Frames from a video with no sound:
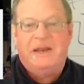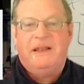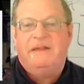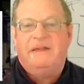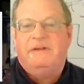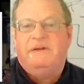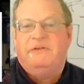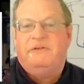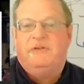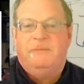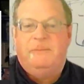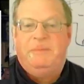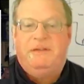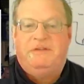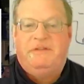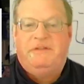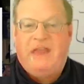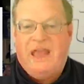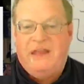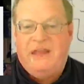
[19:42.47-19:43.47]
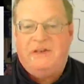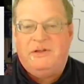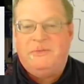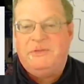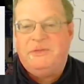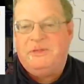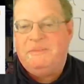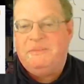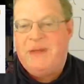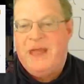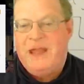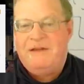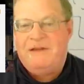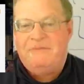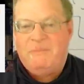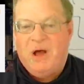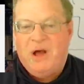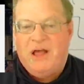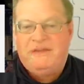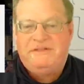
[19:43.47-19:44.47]
Like there's a big scandal with the Bank
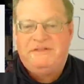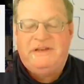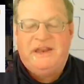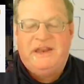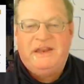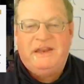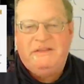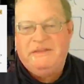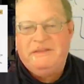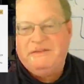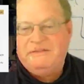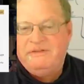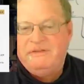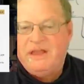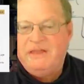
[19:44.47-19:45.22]
of Boston and this,